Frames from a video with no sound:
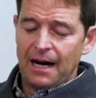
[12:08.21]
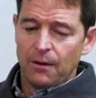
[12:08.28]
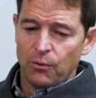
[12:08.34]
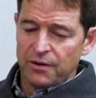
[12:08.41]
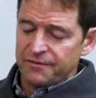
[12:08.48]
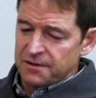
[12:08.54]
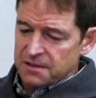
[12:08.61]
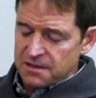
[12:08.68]

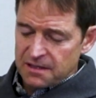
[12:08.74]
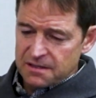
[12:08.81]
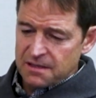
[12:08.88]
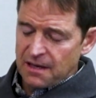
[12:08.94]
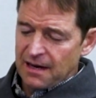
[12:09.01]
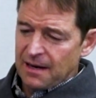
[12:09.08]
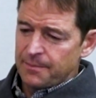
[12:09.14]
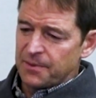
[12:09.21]
we've assessed
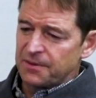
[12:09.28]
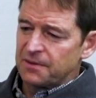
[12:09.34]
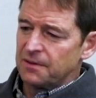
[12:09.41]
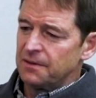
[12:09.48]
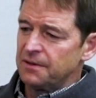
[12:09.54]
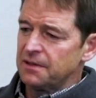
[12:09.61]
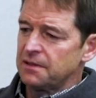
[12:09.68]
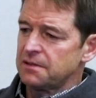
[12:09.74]
the
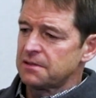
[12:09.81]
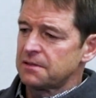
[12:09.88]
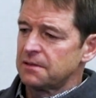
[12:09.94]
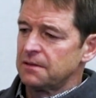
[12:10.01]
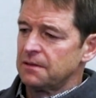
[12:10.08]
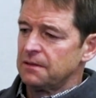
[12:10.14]
opportunities.